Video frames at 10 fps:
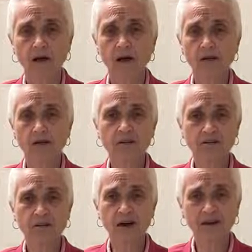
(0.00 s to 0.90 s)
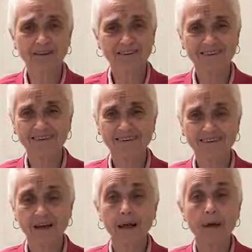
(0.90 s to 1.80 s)
Hare Krishna.
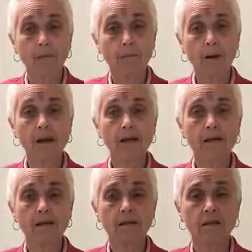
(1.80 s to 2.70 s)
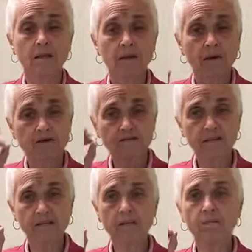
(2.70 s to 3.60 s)
But by
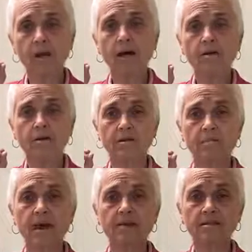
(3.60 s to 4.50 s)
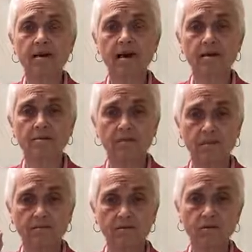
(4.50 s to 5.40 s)
fixing the mind on the pastimes
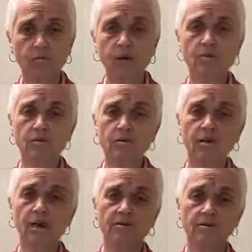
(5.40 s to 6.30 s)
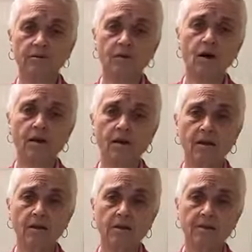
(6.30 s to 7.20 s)
of the Supreme Personality of
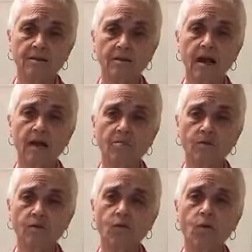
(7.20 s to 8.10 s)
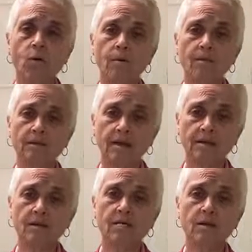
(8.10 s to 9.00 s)
Godhead, his name, his form, his
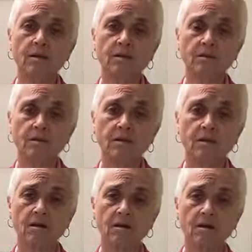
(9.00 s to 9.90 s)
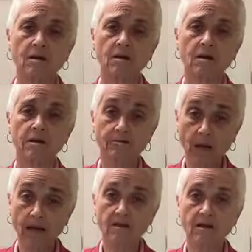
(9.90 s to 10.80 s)
activities, his
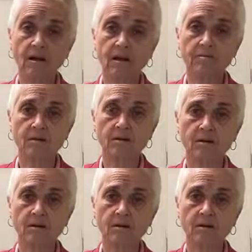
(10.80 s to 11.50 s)
pastimes,